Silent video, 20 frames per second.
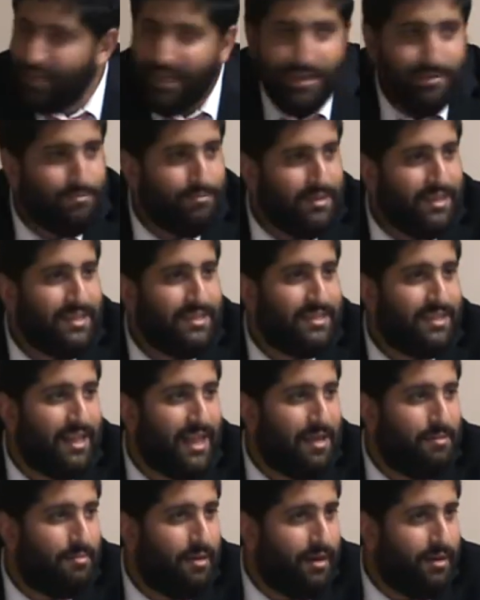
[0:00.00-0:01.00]
That means
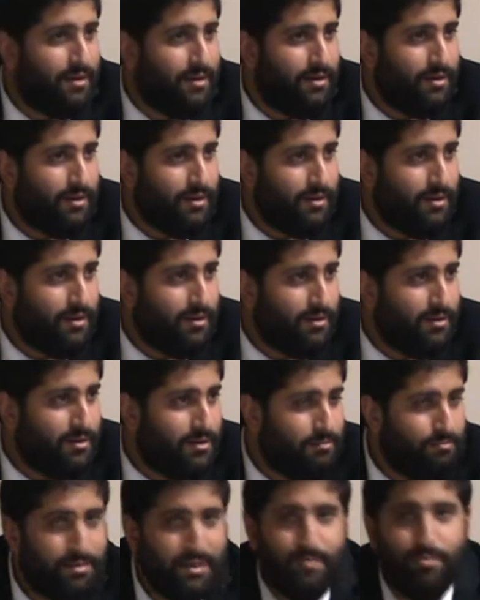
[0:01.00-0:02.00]

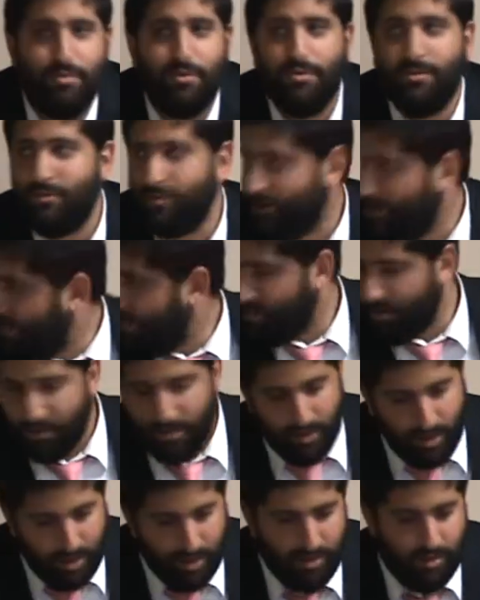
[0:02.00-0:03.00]
laymen. People that
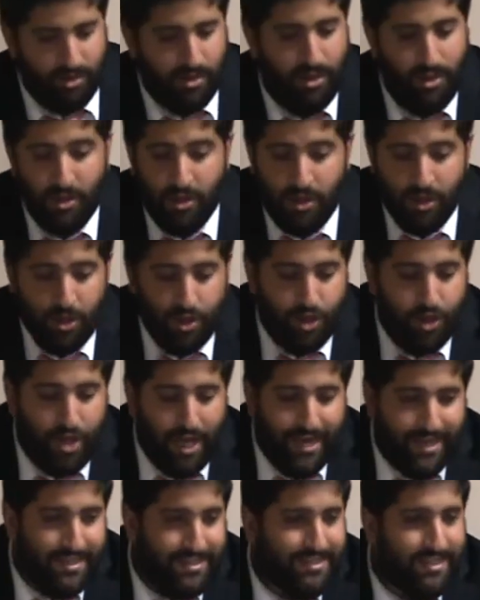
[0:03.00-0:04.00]
are, are
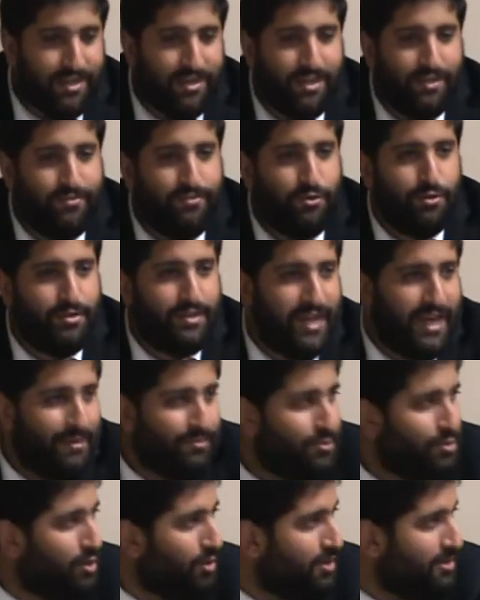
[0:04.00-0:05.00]
not necessarily
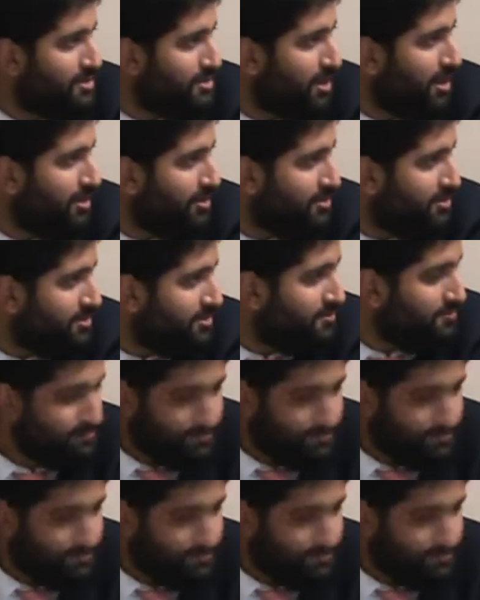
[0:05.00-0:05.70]
full-time Torah scholars.